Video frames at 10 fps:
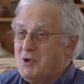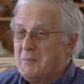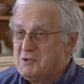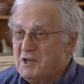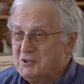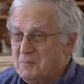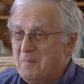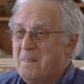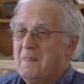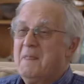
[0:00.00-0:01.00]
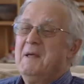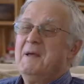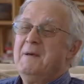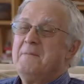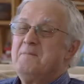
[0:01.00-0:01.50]
trepidation.
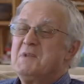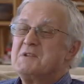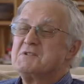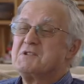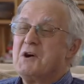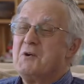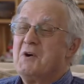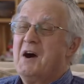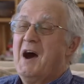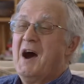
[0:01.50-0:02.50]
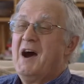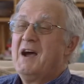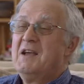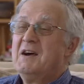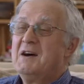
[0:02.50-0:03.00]
So
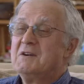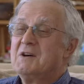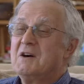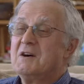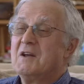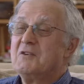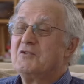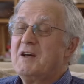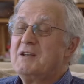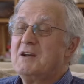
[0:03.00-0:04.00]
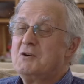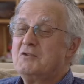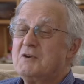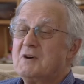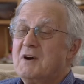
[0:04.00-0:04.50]
I, uh, on the flight
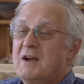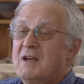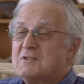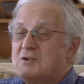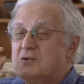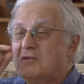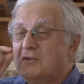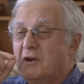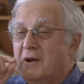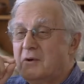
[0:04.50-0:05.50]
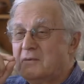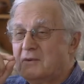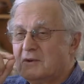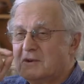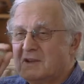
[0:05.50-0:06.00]
over, I had a tooth fall out,
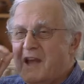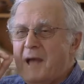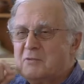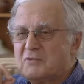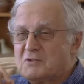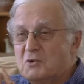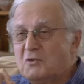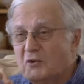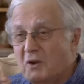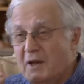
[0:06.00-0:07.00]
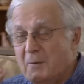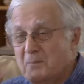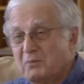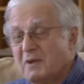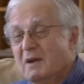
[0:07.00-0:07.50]
or a cap of a tooth fall out,
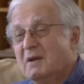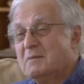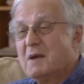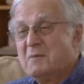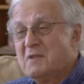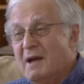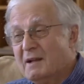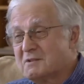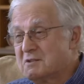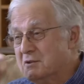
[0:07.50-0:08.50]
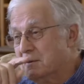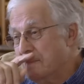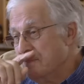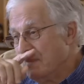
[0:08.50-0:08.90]
maybe the altitude